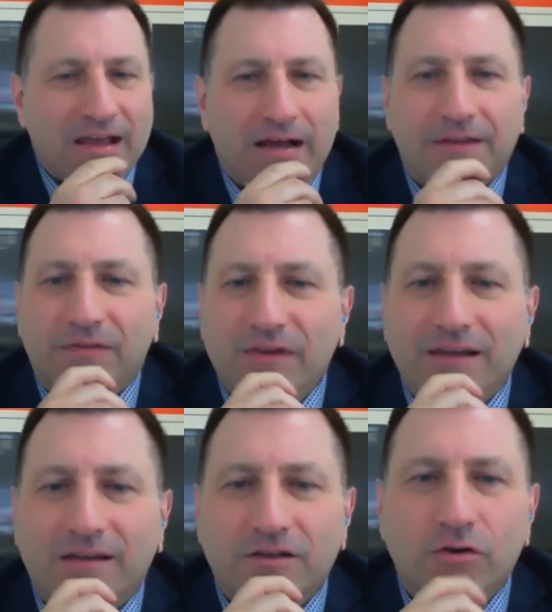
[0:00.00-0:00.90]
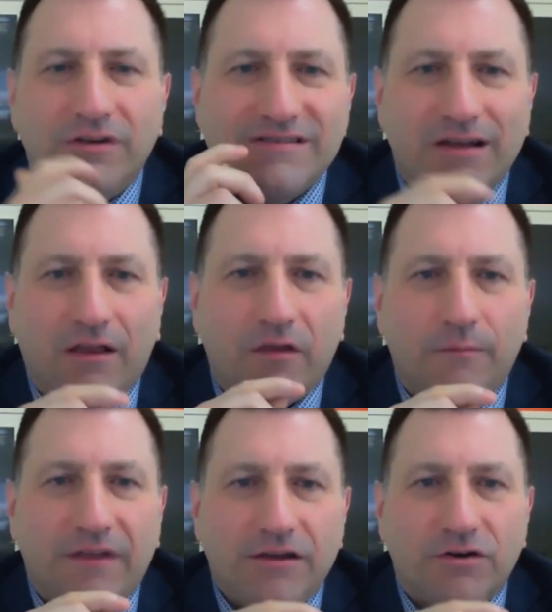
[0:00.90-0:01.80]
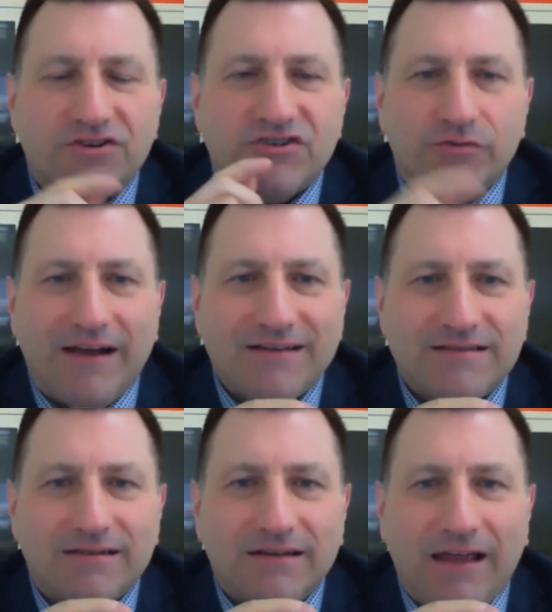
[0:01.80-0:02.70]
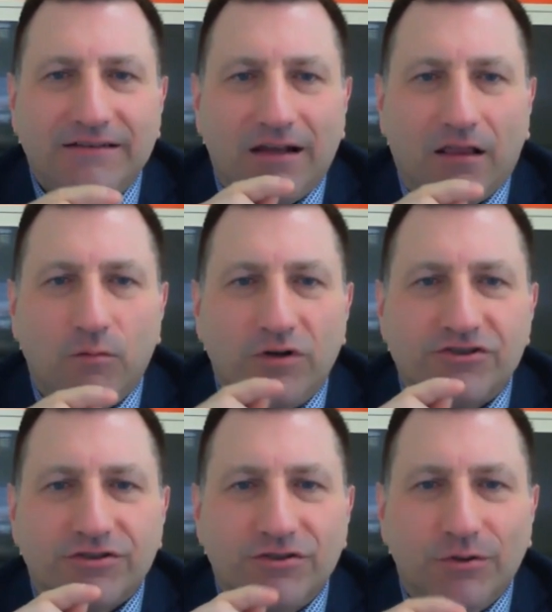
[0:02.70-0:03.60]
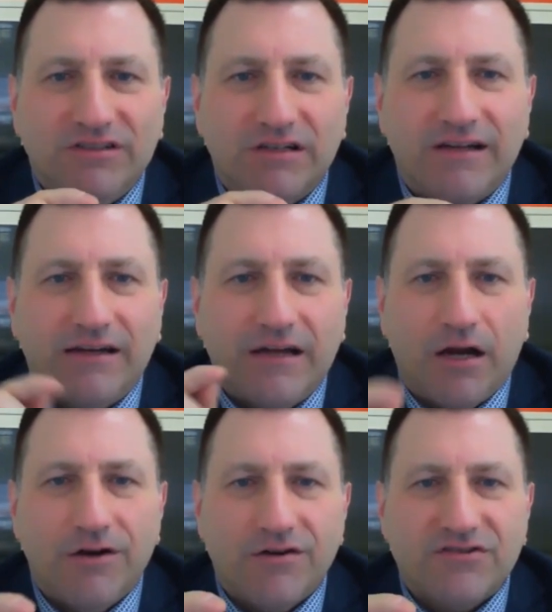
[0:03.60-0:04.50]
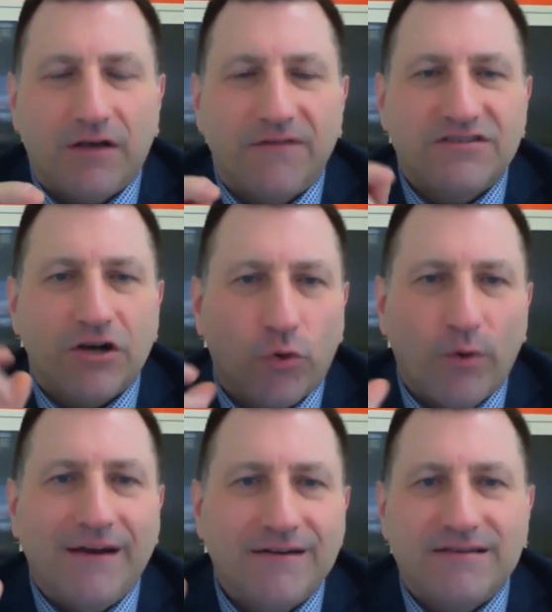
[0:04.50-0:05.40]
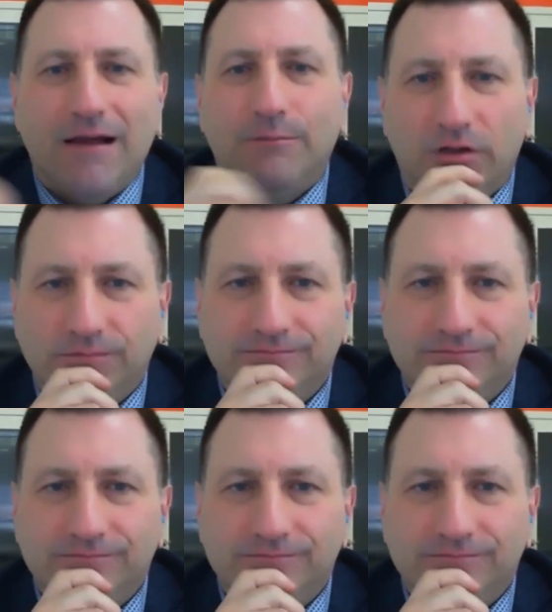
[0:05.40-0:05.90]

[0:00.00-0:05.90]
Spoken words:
I think you can tell them that you're stressed and tell them what you're doing to take care of yourself as a great example.